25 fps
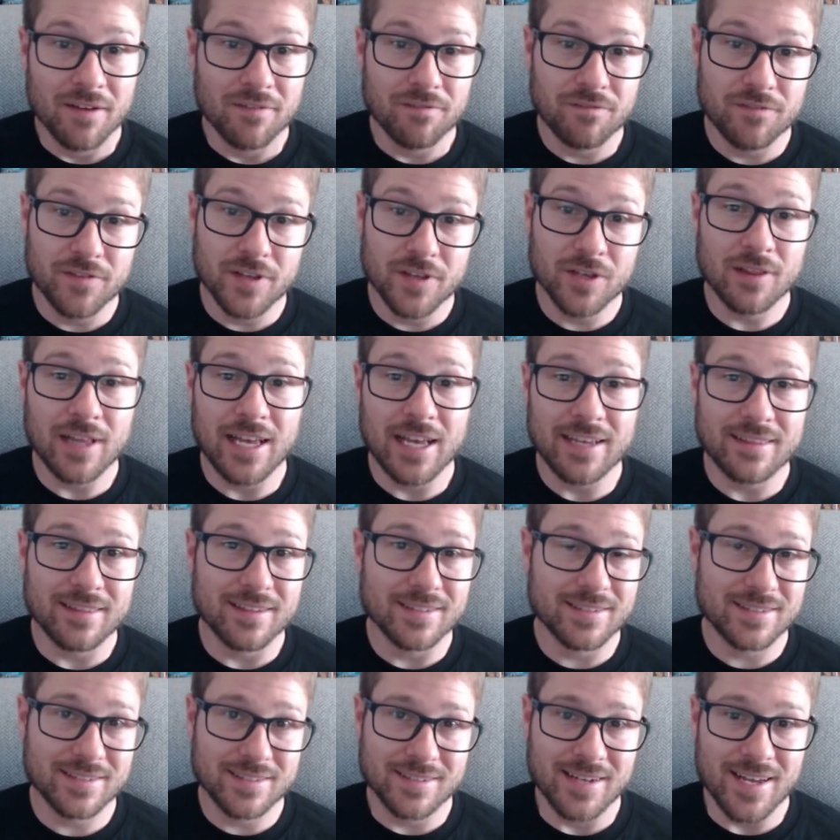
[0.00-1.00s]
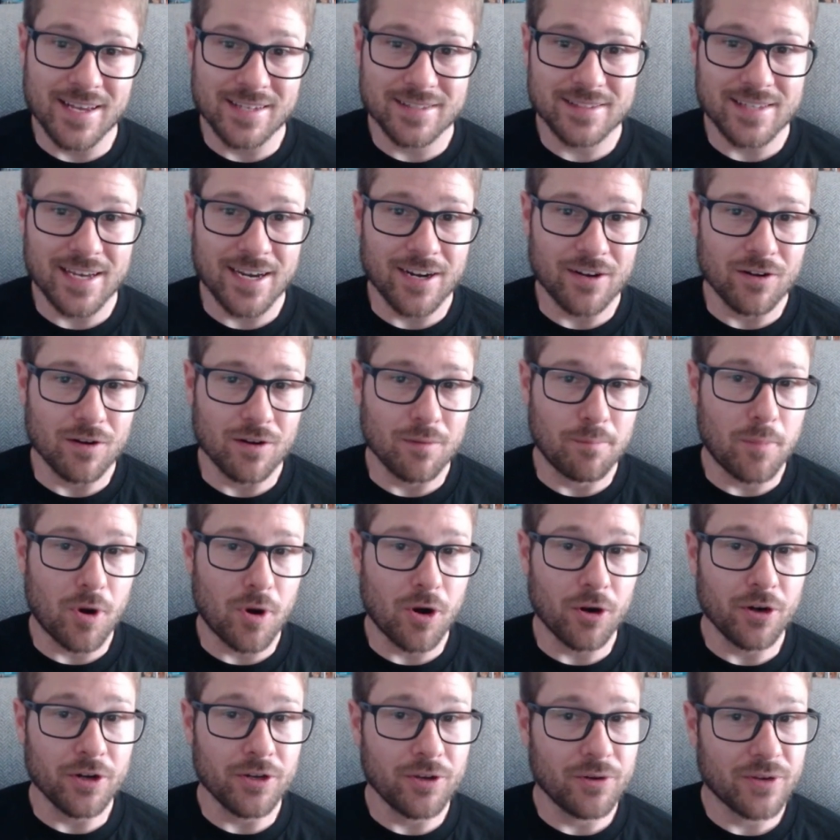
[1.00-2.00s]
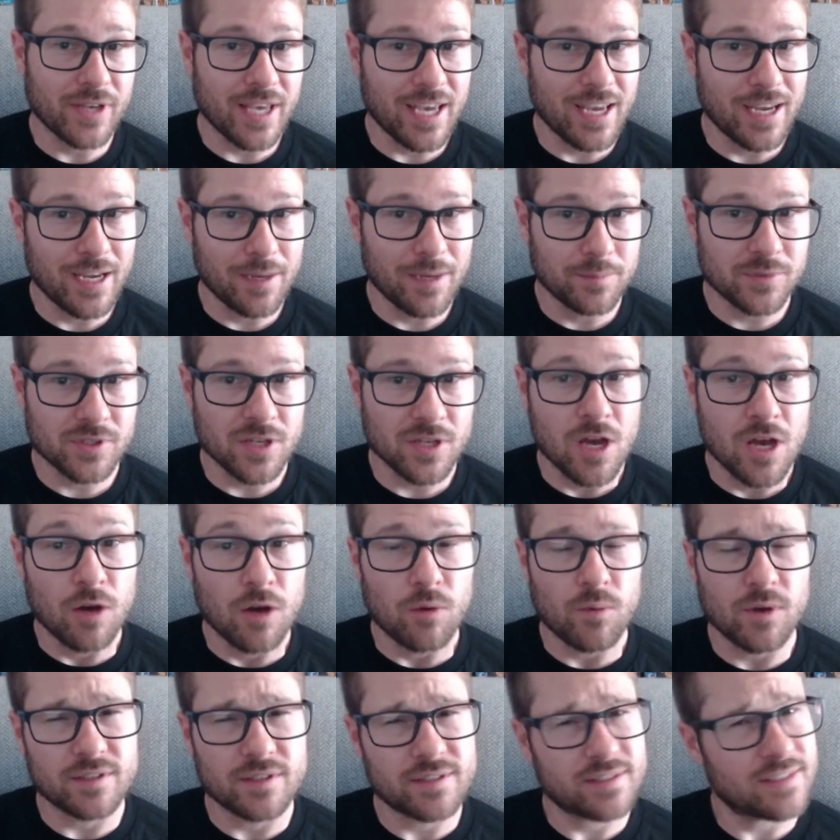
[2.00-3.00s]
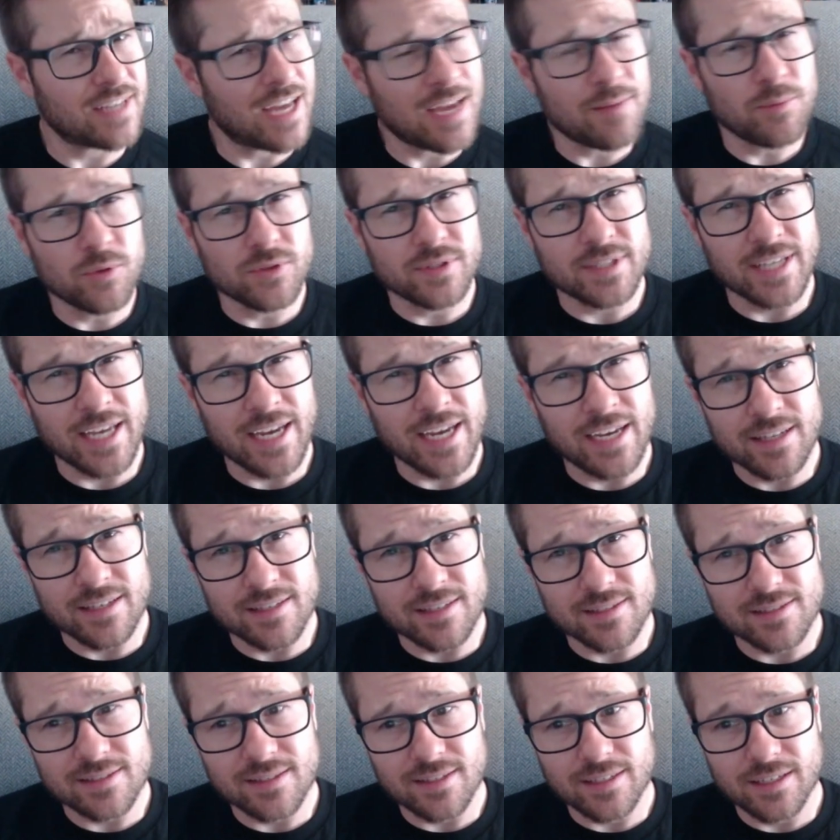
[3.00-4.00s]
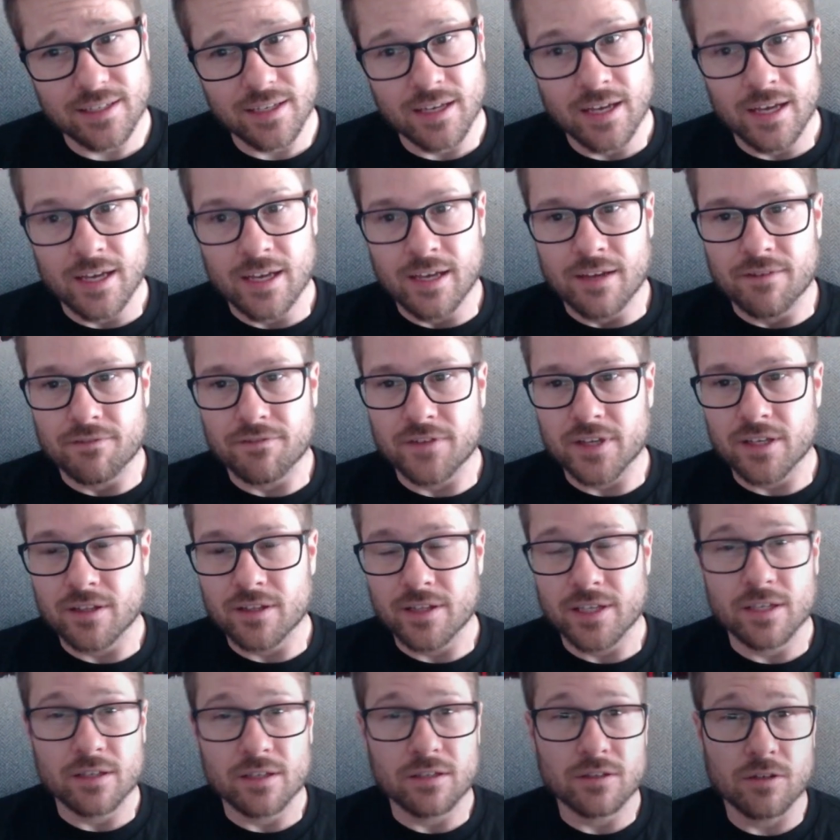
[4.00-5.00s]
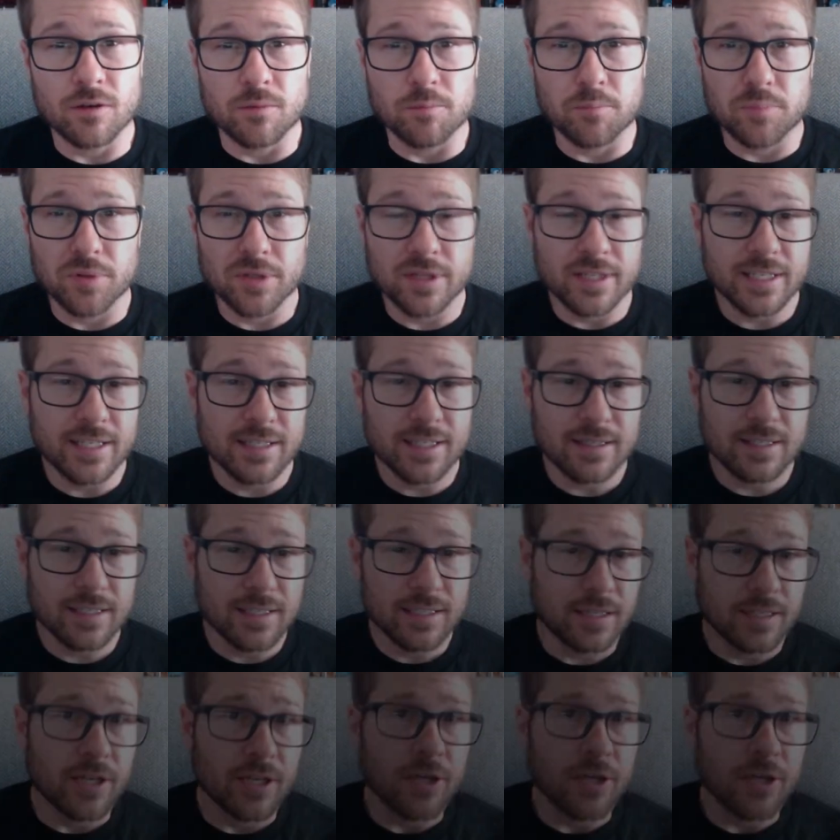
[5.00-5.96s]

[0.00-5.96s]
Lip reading: feel like the SNES era Mario games while simultaneously feeling completely